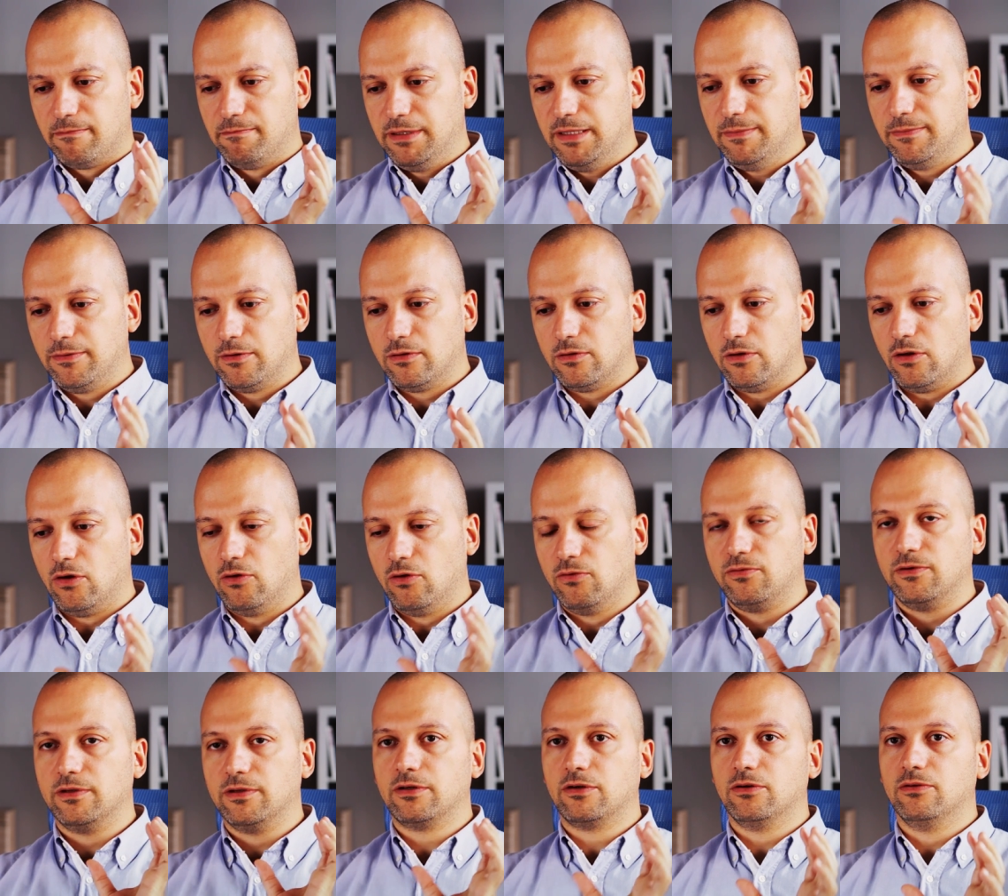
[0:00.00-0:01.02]
people
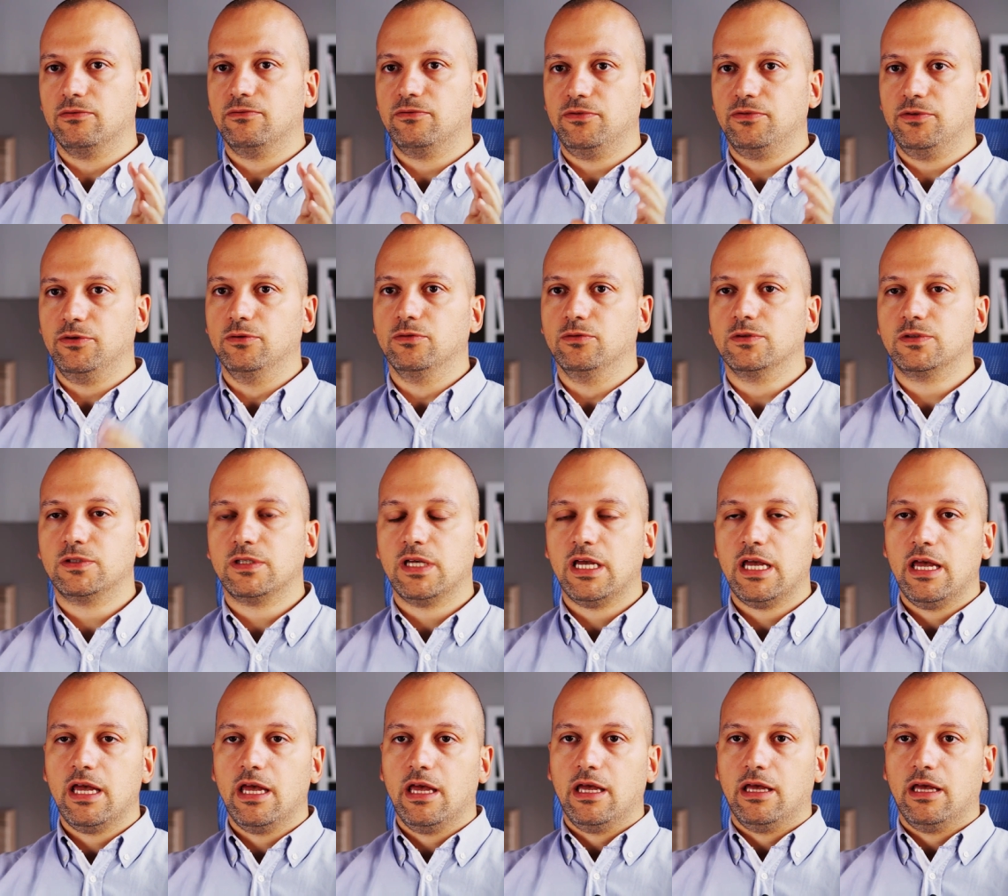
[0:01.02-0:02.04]
often confuse.
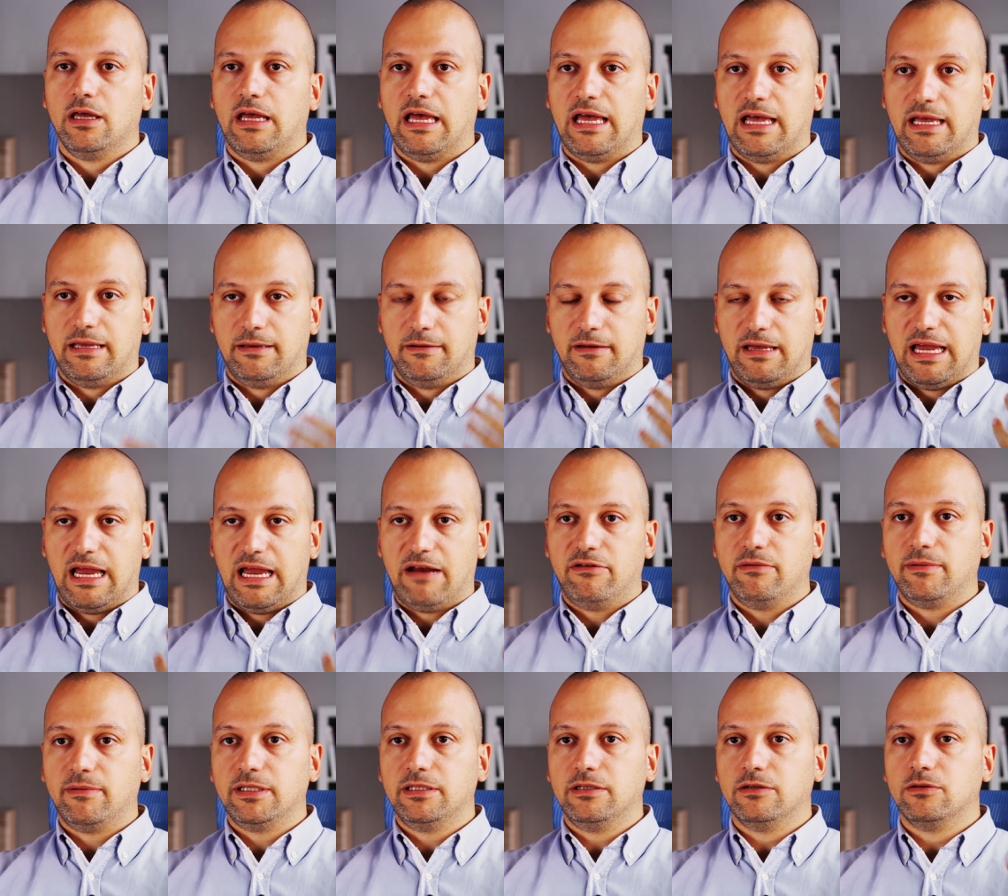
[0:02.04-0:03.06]

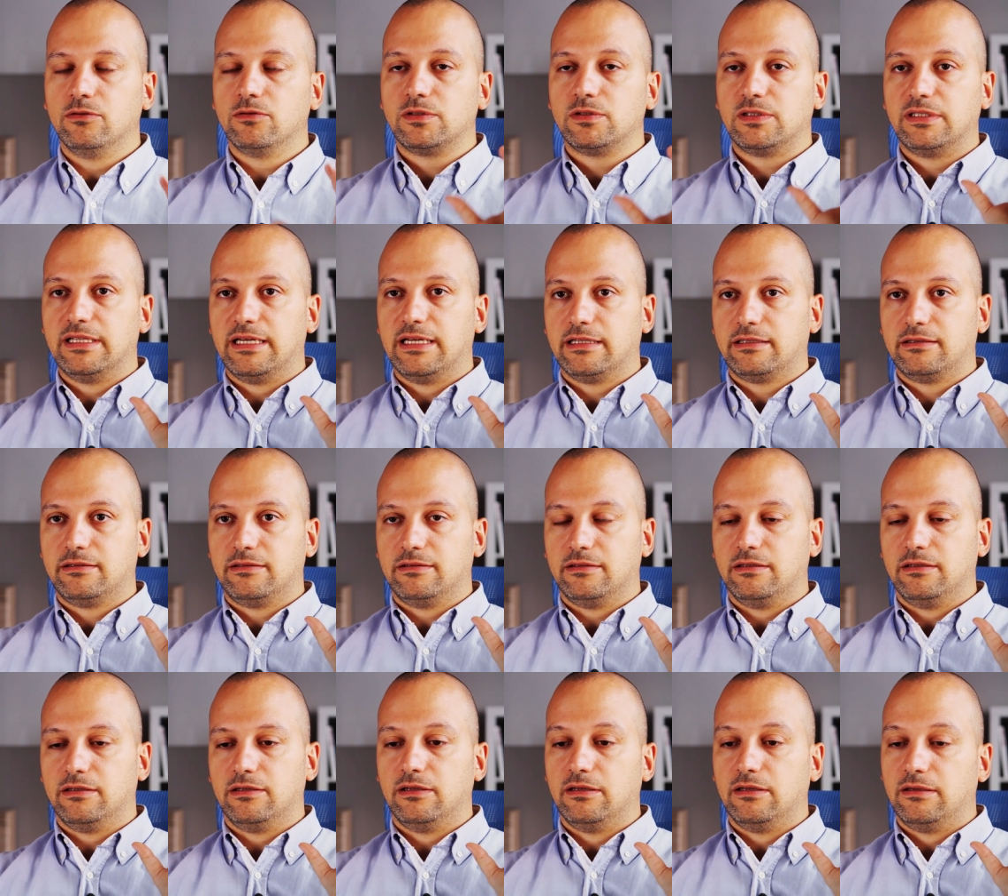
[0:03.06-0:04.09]
Everybody knows that
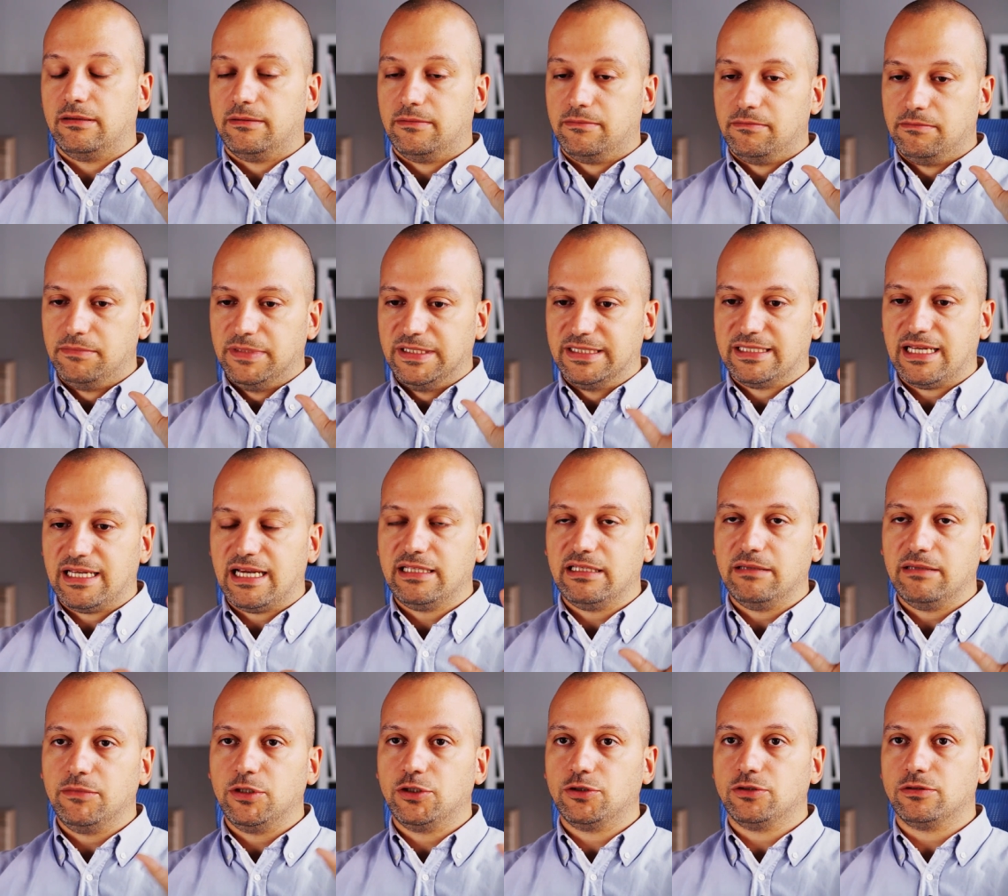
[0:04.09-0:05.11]
uh, beside
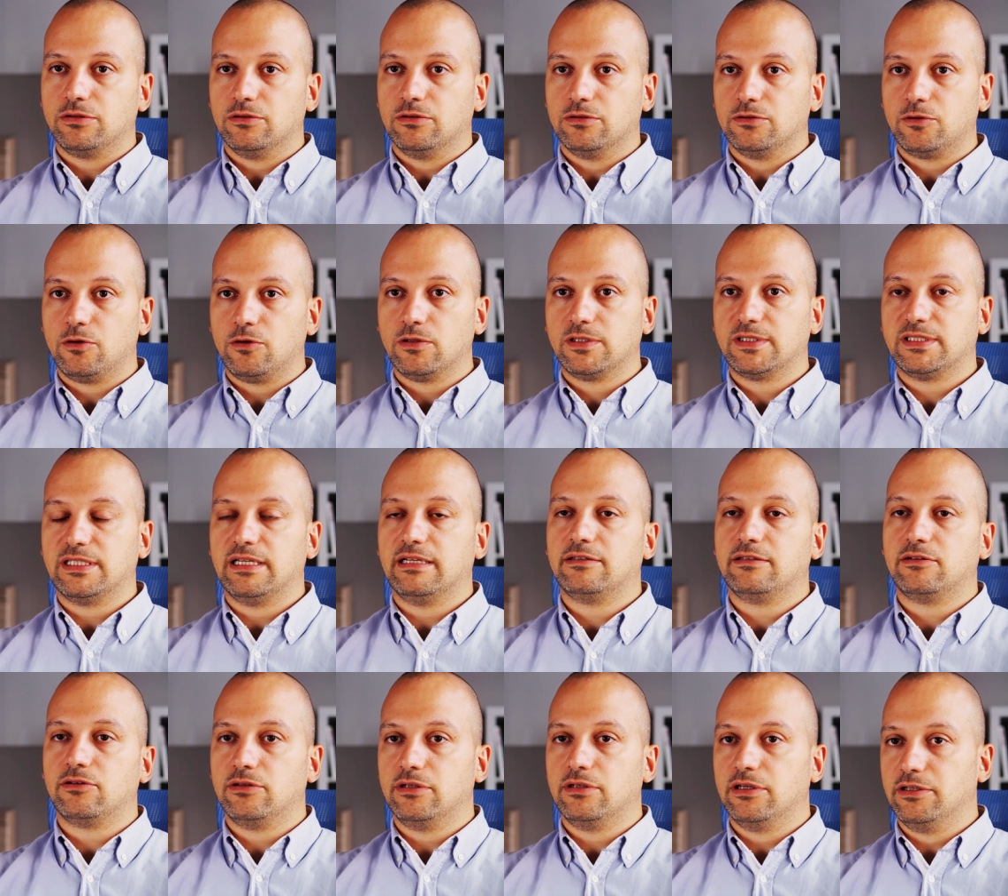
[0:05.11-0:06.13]
the Mission Control
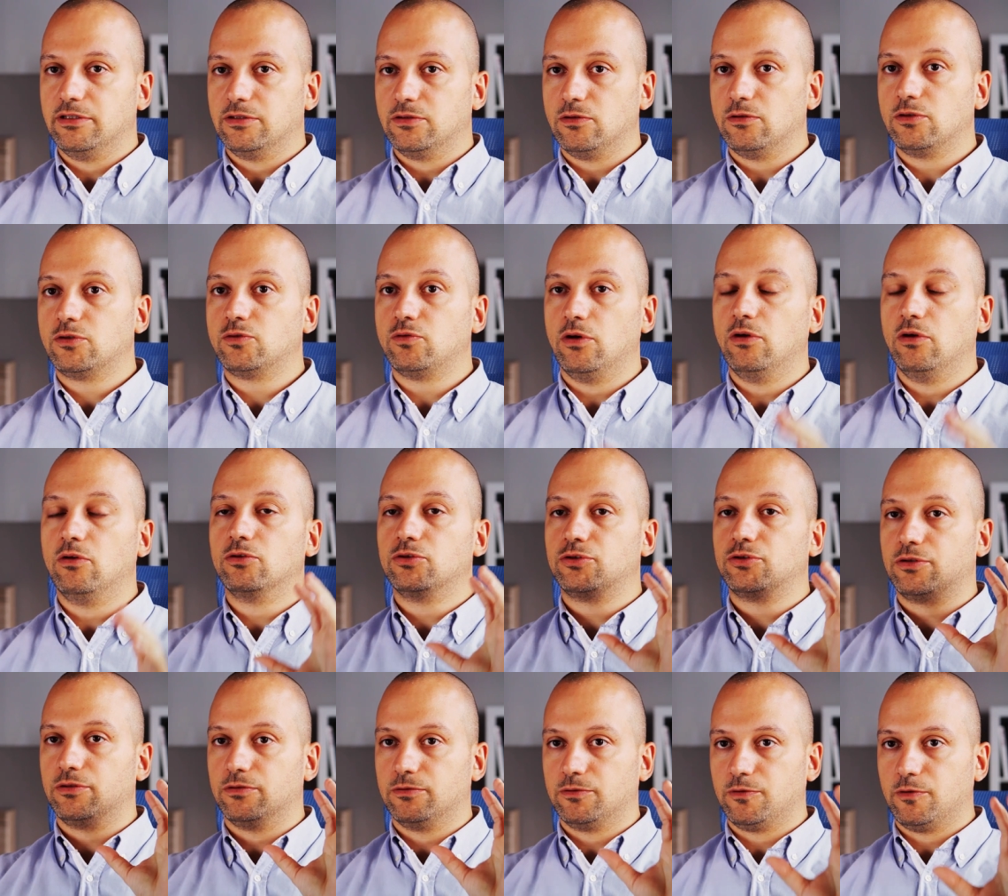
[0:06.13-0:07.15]
Center, there is also a
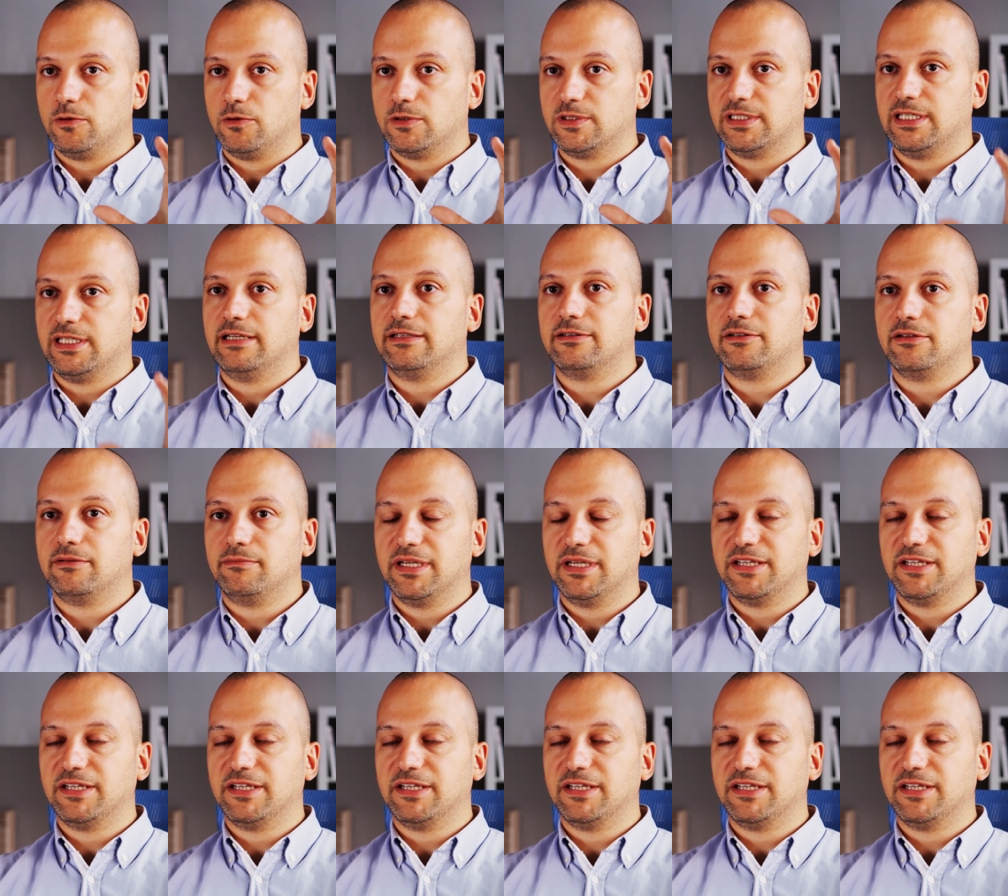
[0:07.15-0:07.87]
Launch Control Center.